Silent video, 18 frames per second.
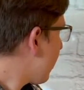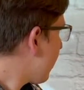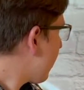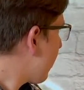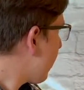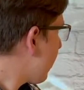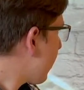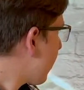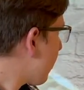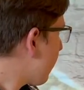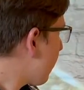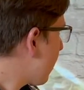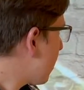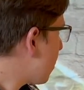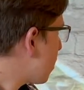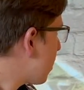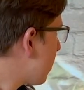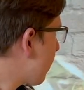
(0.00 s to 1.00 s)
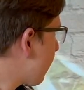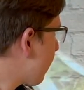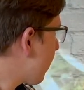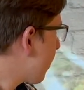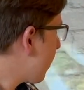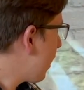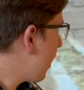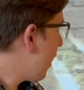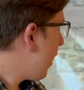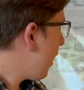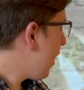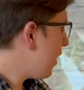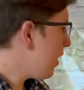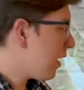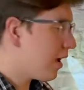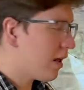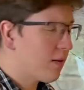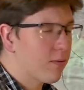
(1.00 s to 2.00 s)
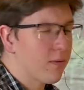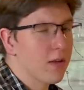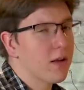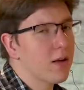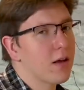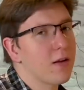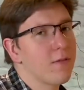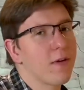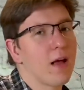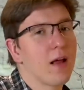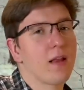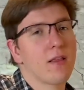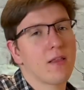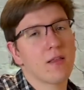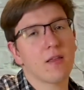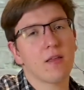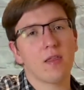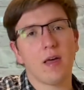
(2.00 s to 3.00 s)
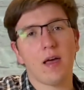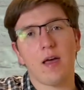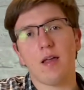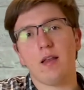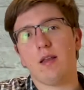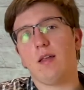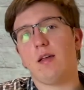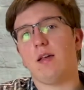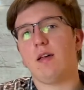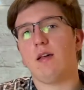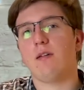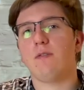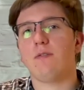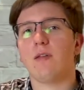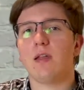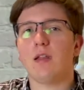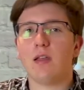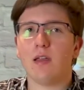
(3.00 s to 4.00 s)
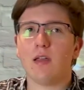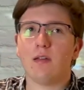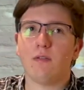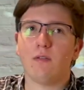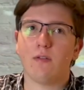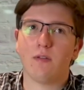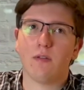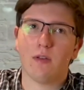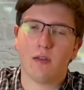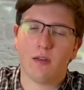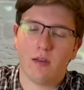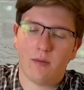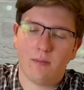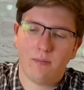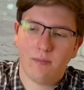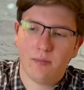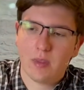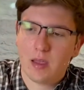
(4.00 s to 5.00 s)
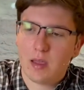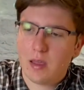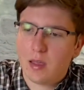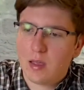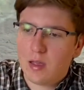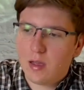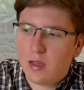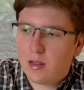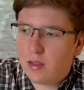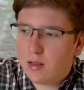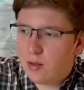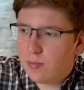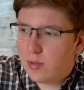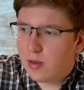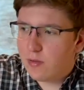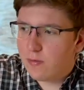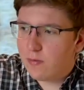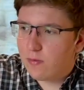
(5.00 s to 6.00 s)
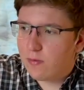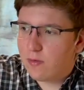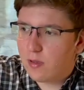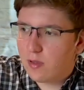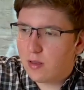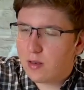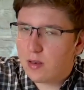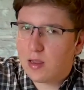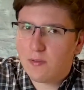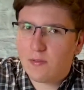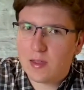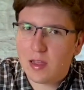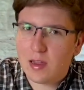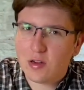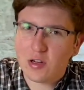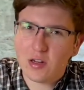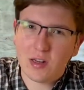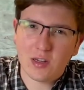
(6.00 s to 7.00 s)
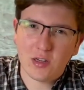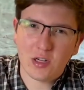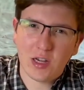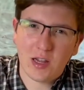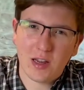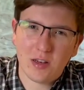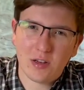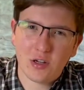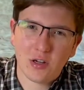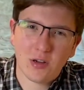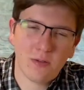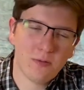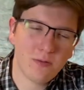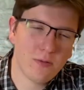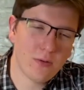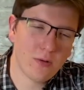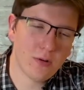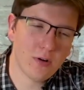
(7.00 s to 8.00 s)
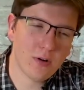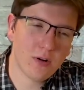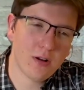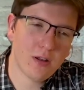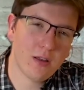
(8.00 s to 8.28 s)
nice decorations, and again, it kind of adds to that feeling of a little bit of deviation and change for